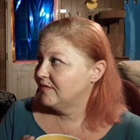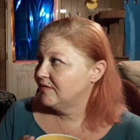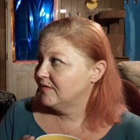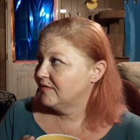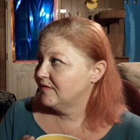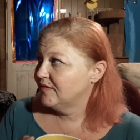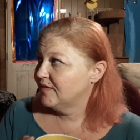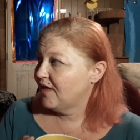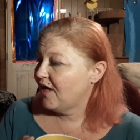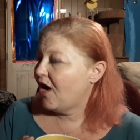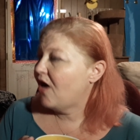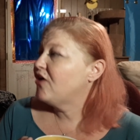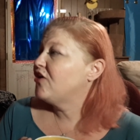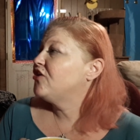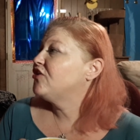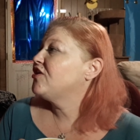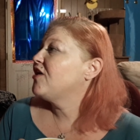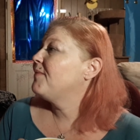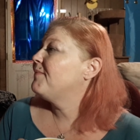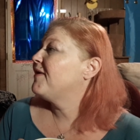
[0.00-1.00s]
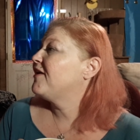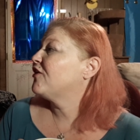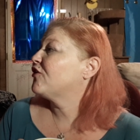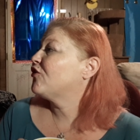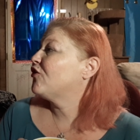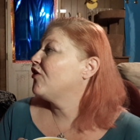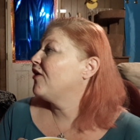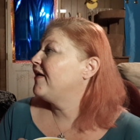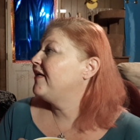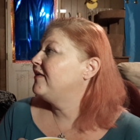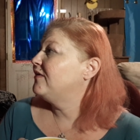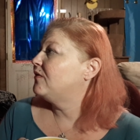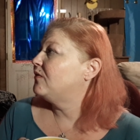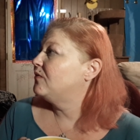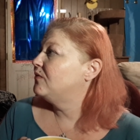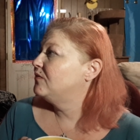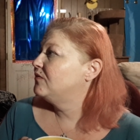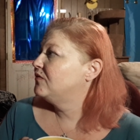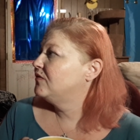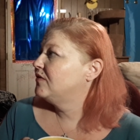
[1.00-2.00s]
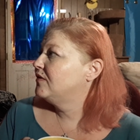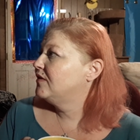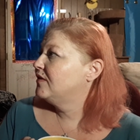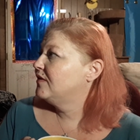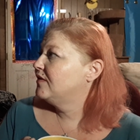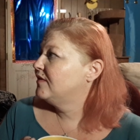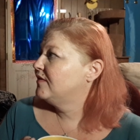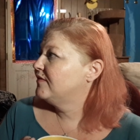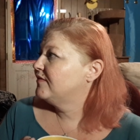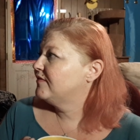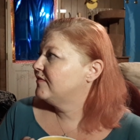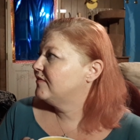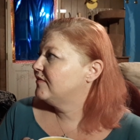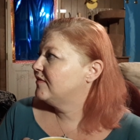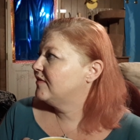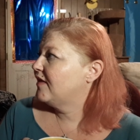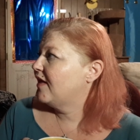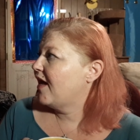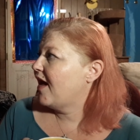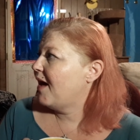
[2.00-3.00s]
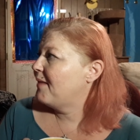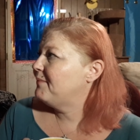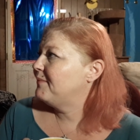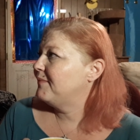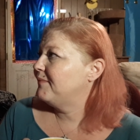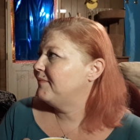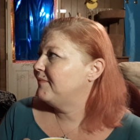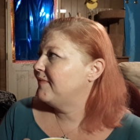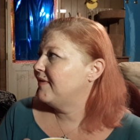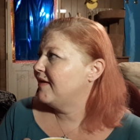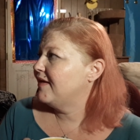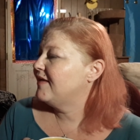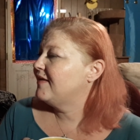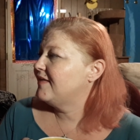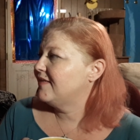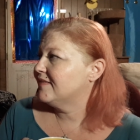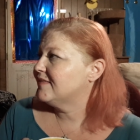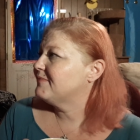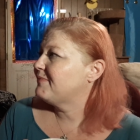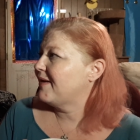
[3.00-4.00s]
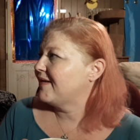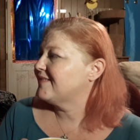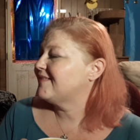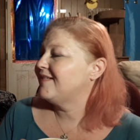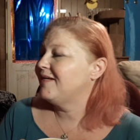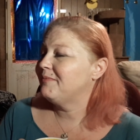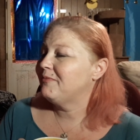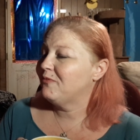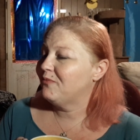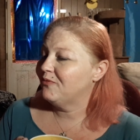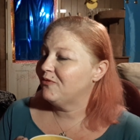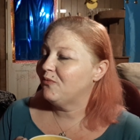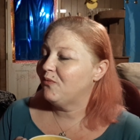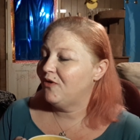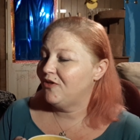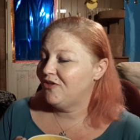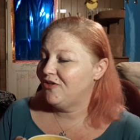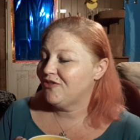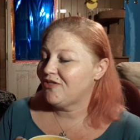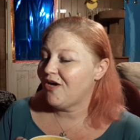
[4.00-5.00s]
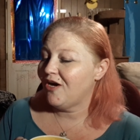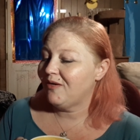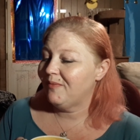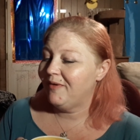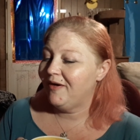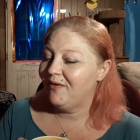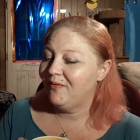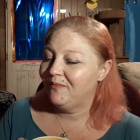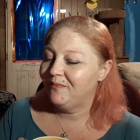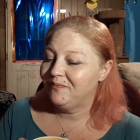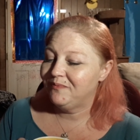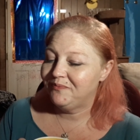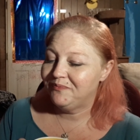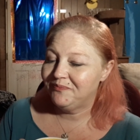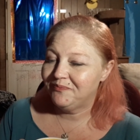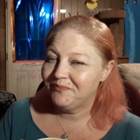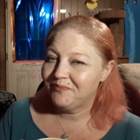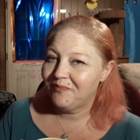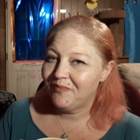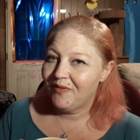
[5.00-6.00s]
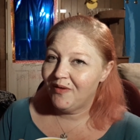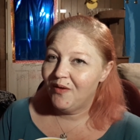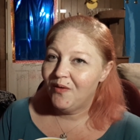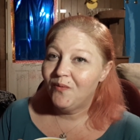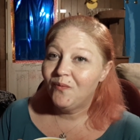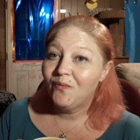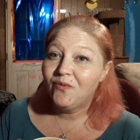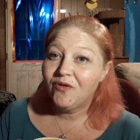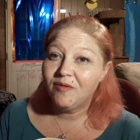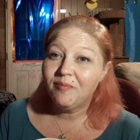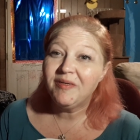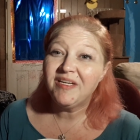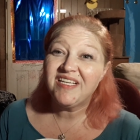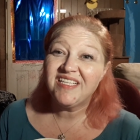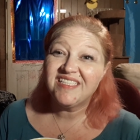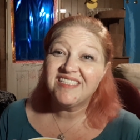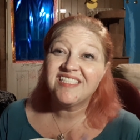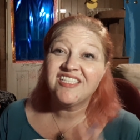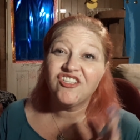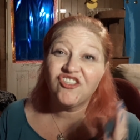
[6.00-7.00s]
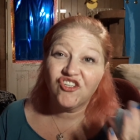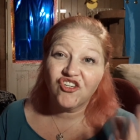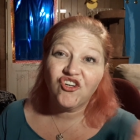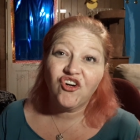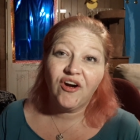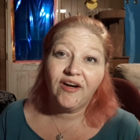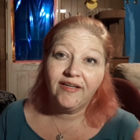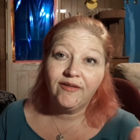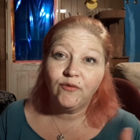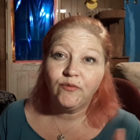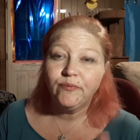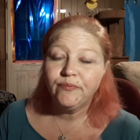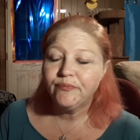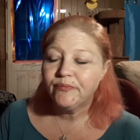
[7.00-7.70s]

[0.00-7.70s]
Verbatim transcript: Oh, you're talking about a cradle. Like, like it's a it's a bassinet. It is a bassinet, but the one you're it's talking about. It's like a rocking bassinet cradle. be considered a cradle.